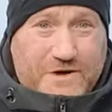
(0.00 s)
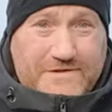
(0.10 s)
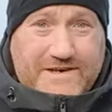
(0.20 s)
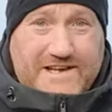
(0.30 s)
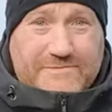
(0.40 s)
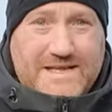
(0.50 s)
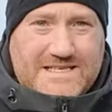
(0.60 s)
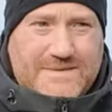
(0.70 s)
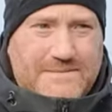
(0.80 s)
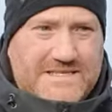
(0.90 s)
in today's
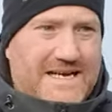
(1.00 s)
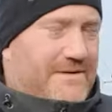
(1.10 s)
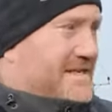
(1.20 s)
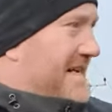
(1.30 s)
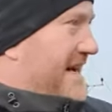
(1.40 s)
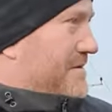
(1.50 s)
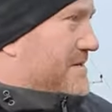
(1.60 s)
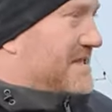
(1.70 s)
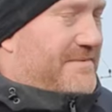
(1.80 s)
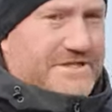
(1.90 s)
video, I'm going to take you
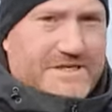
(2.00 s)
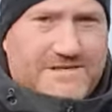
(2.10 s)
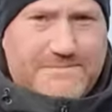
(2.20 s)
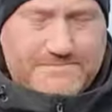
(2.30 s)
through the process